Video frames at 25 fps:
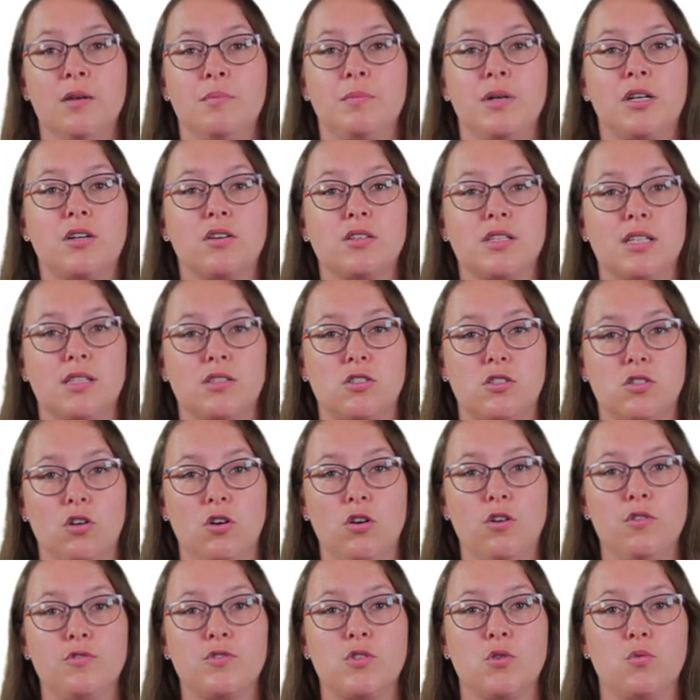because it
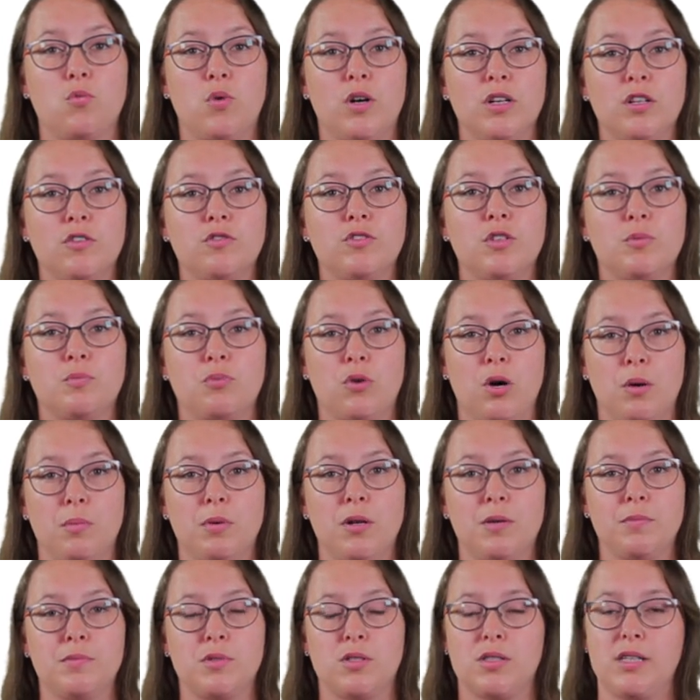solves one of the
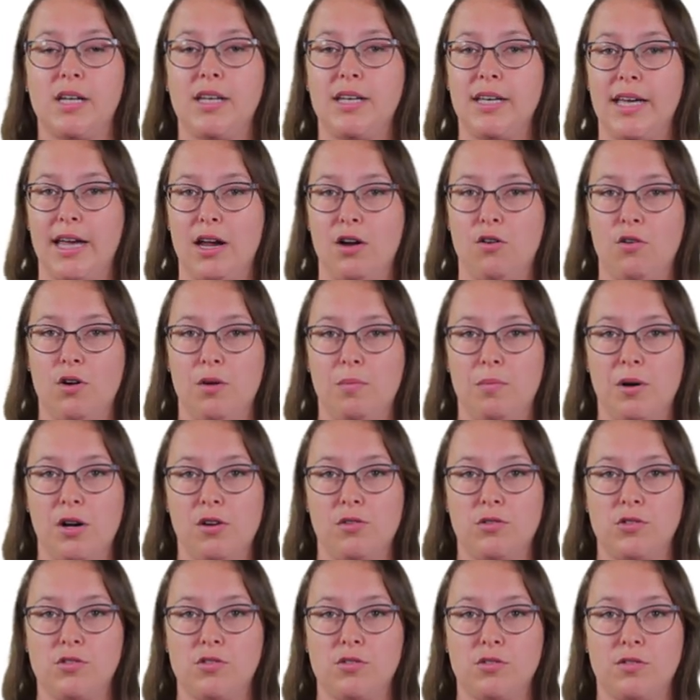problems they care
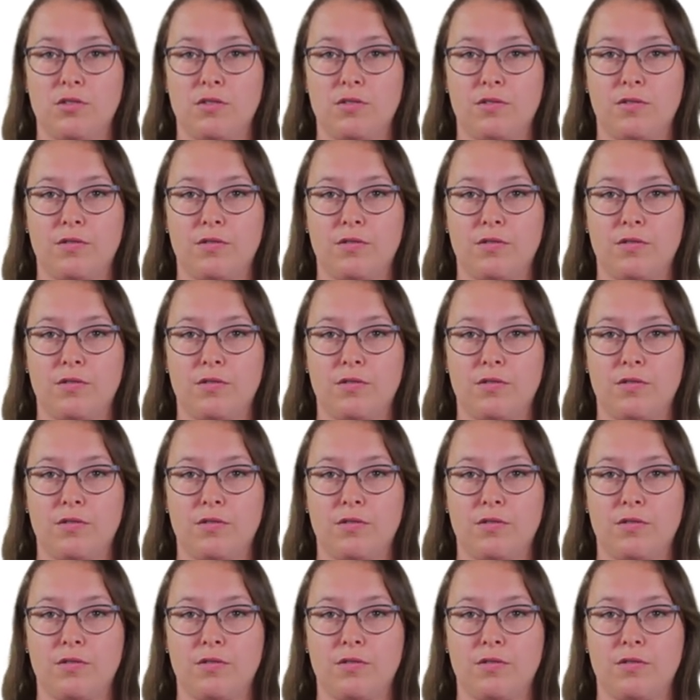about.